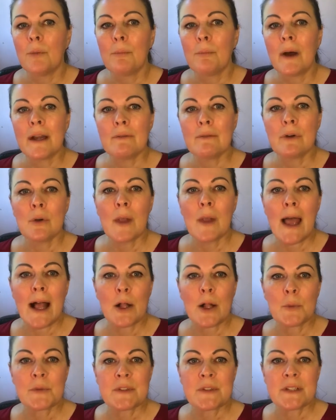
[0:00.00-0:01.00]
My role
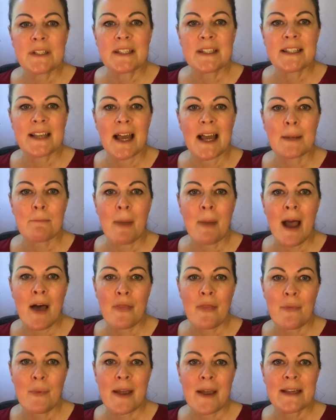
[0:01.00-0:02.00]
helps to design
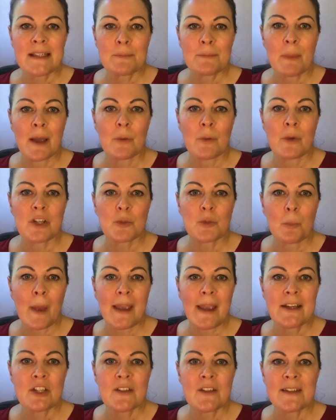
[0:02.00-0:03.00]
pathways by which
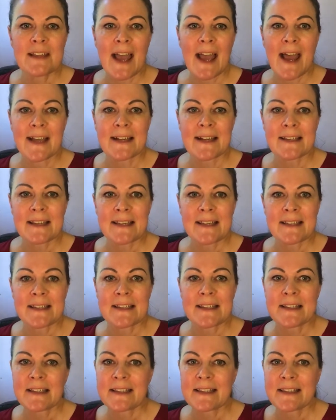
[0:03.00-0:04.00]
patients access
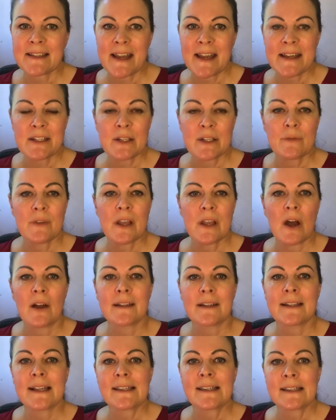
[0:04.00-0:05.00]
this state of the
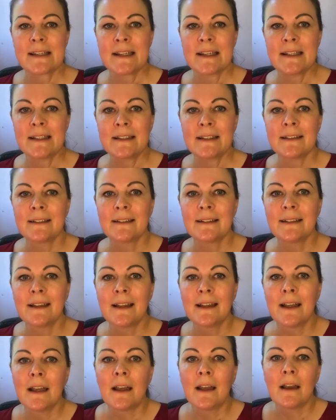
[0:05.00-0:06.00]
art testing
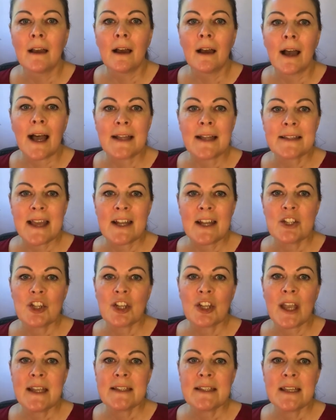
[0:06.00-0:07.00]
and
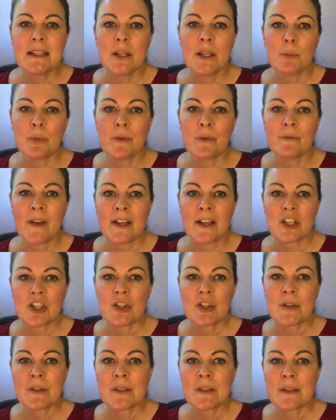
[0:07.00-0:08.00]
educating the
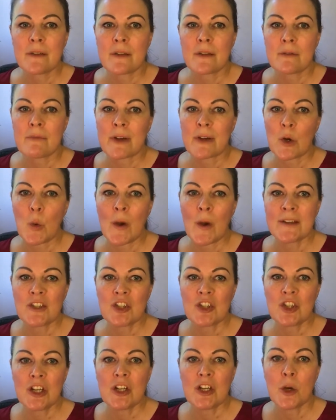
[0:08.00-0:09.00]
professionals that request
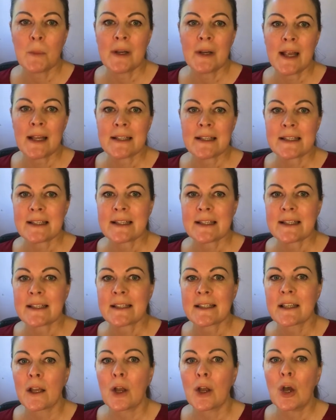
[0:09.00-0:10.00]
genome analysis
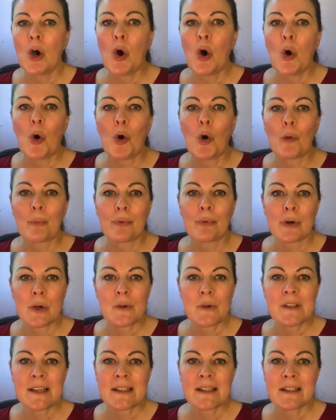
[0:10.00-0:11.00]
or
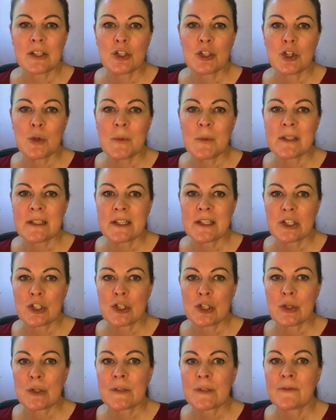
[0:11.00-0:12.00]
process the tumour
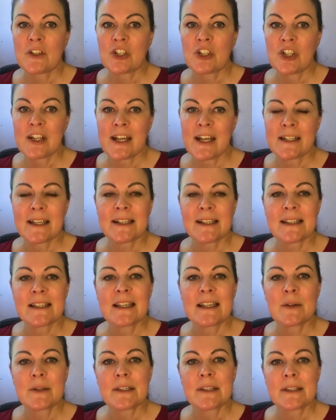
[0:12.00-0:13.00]
tissues for genetic
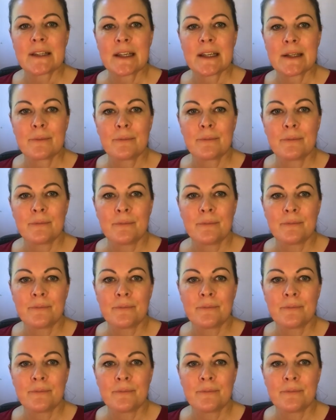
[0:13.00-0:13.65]
sequencing.